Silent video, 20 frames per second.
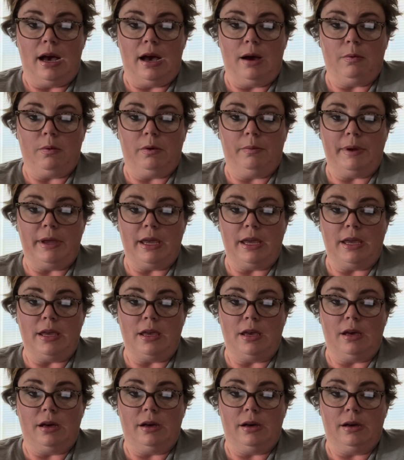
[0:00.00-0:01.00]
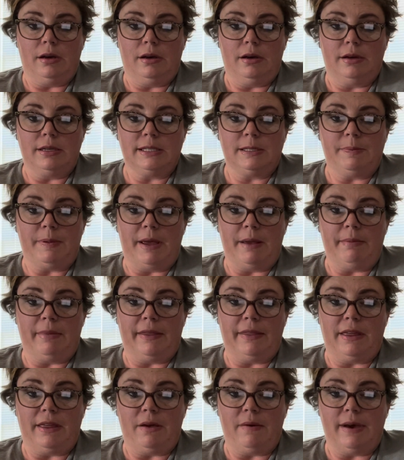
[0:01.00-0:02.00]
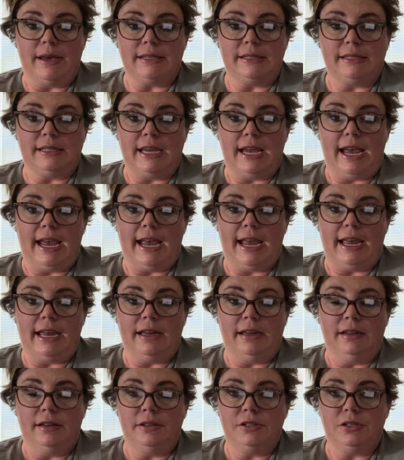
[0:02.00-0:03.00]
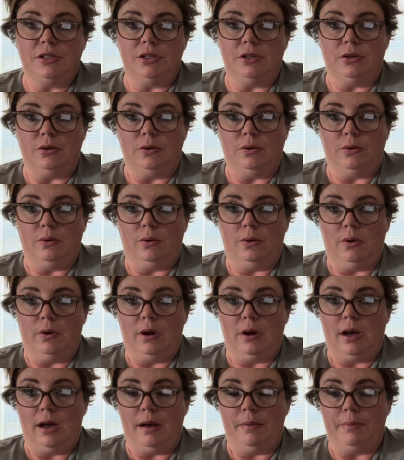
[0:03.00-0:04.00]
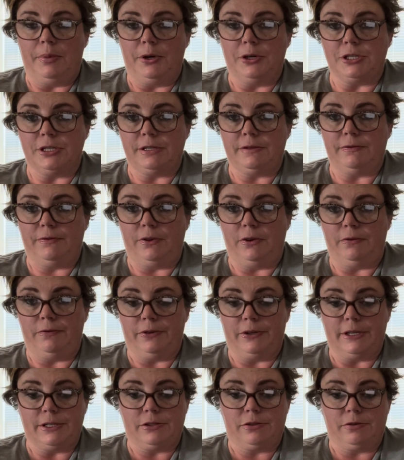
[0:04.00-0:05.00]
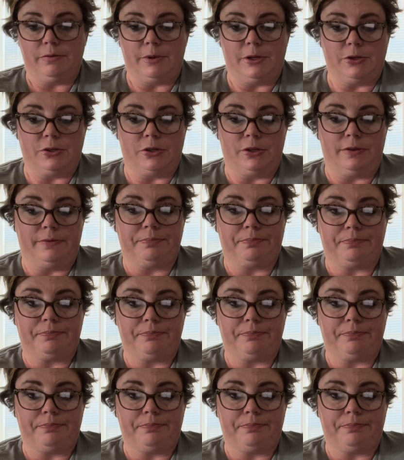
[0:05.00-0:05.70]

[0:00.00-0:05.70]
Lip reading: will be spent by the USDA to purchase food for distribution.